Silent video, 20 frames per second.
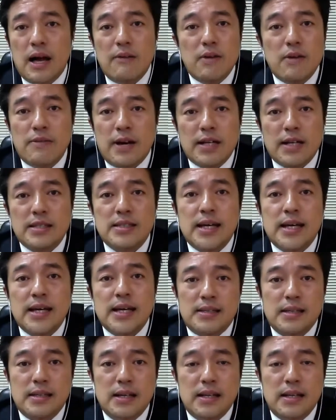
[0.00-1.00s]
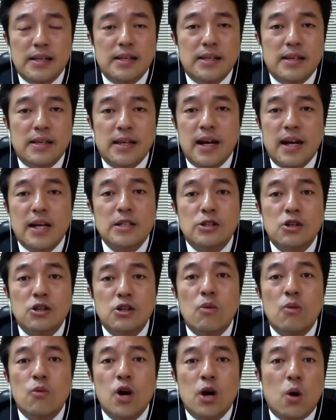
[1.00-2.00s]
everybody said there is
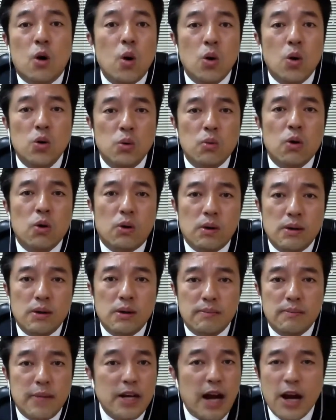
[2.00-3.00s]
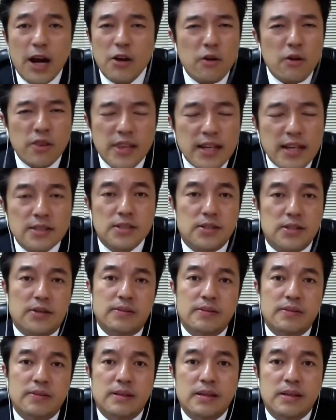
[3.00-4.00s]
no more Cold War. But I don't think
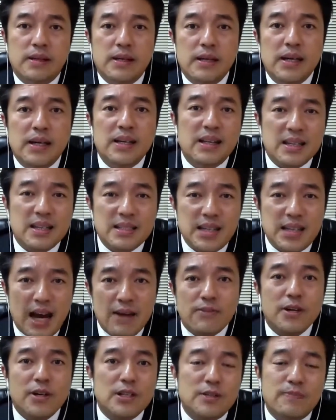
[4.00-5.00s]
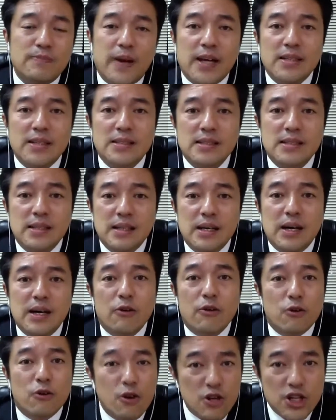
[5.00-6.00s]
so. In the cyberspace,
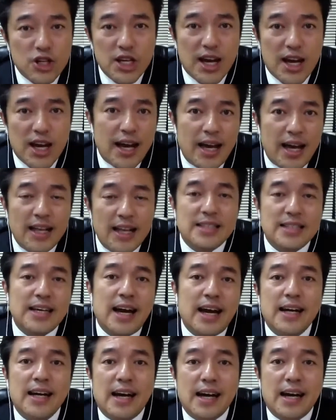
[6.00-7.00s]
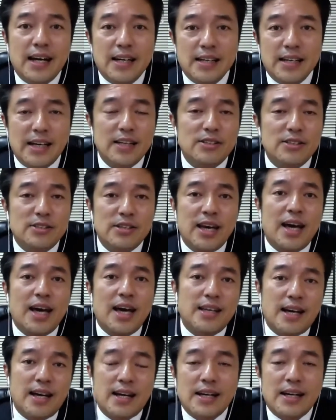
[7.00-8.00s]
Russia and China get
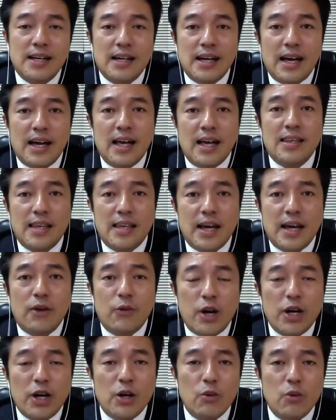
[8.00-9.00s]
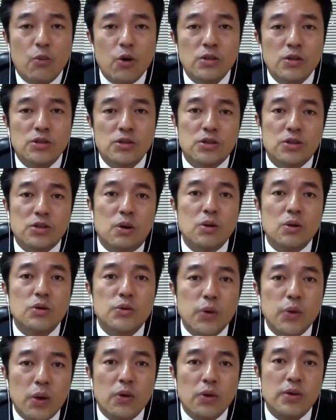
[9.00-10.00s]
together, and they really want to
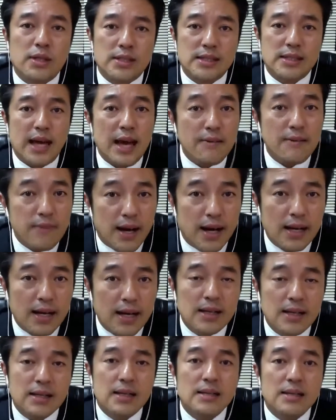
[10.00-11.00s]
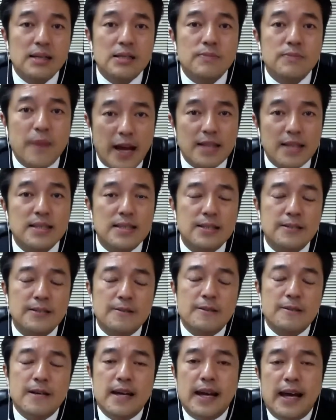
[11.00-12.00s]
control the cyberspace.
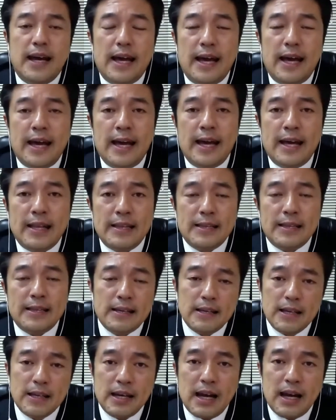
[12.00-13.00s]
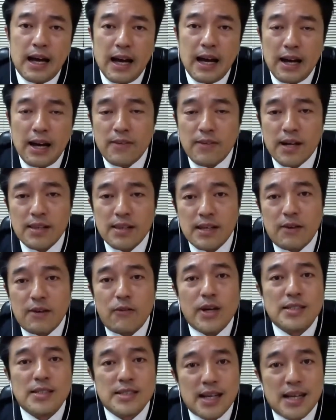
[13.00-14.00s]
And how about
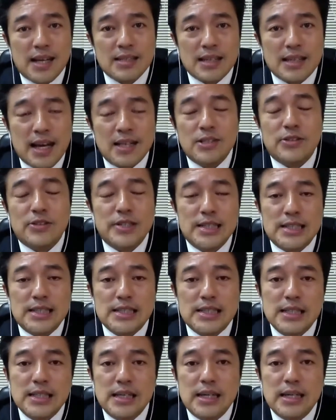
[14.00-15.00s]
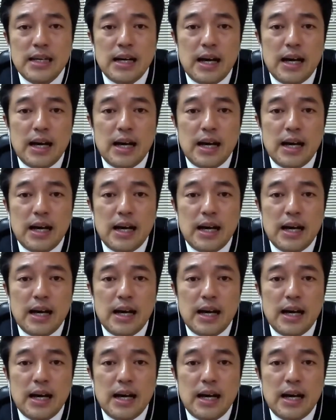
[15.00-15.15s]
the Western countries?